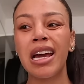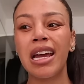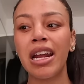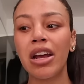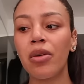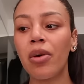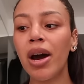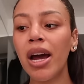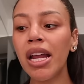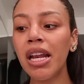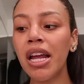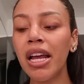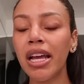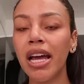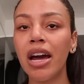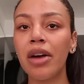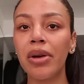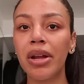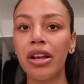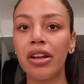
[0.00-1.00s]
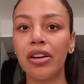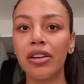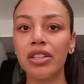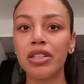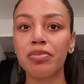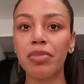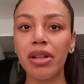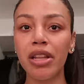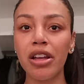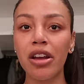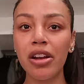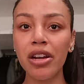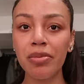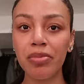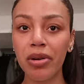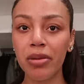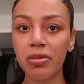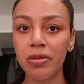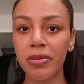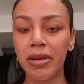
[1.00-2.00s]
And I quite like how it looks, but the only
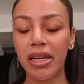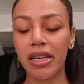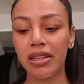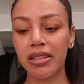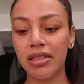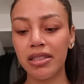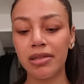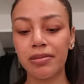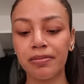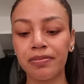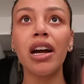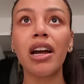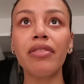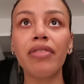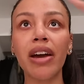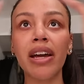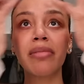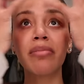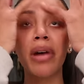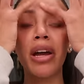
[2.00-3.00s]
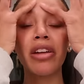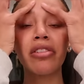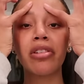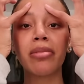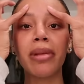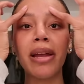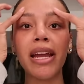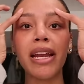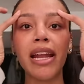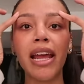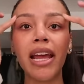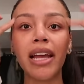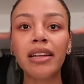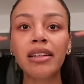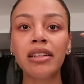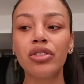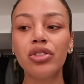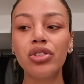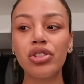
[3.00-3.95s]
problem is I've had microblading.